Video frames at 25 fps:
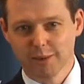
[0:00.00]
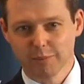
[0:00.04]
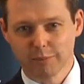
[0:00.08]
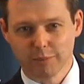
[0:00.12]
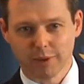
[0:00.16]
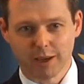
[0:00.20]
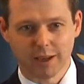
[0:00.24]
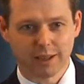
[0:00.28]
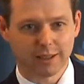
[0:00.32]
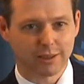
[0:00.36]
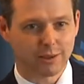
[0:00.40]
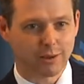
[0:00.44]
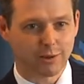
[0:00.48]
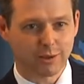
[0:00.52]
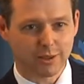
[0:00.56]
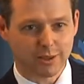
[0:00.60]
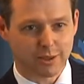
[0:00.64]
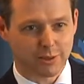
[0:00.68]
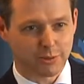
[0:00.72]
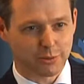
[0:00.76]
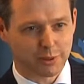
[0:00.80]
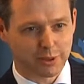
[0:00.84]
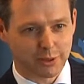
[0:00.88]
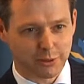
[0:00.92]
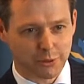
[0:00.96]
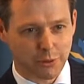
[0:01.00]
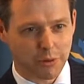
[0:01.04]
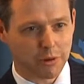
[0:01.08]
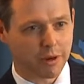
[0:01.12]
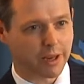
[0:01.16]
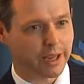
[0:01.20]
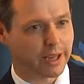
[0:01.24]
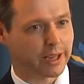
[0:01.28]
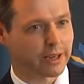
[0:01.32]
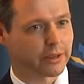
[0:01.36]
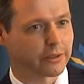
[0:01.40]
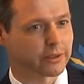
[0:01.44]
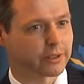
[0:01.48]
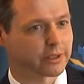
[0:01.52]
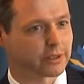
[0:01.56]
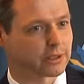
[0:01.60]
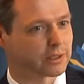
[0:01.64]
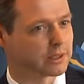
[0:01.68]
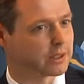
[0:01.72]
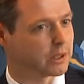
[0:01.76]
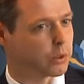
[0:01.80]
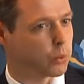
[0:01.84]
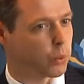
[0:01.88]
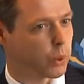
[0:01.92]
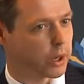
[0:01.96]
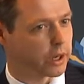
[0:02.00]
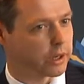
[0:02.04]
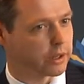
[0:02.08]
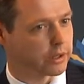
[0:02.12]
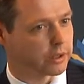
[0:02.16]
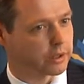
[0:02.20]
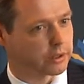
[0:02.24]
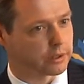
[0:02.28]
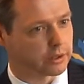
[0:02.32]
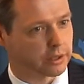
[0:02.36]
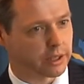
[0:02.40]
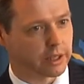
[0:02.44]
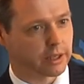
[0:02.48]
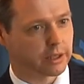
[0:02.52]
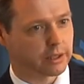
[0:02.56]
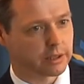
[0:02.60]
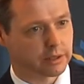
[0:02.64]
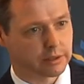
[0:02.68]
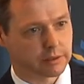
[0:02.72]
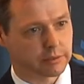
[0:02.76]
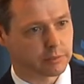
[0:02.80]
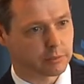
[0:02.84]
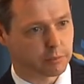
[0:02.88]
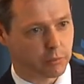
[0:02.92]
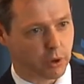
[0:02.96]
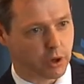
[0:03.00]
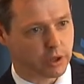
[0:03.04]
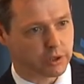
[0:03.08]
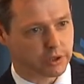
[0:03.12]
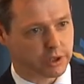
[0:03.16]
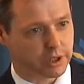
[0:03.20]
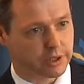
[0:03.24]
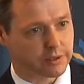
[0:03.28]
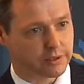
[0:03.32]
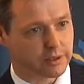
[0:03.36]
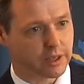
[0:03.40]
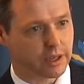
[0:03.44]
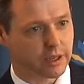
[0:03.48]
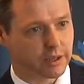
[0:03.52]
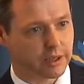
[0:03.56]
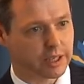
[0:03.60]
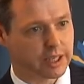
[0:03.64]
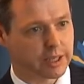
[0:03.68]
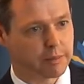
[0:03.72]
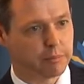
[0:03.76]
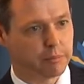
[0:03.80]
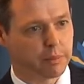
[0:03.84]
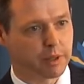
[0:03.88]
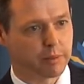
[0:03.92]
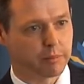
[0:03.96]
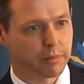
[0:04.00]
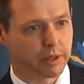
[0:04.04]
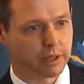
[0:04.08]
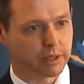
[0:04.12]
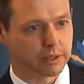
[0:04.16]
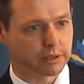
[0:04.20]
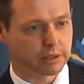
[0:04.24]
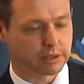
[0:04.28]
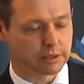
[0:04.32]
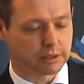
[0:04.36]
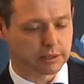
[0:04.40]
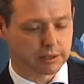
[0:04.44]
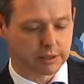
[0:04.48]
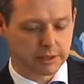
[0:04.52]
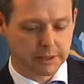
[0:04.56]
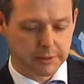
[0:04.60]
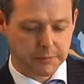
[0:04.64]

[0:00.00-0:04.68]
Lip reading: but also in rural areas where projects are implemented.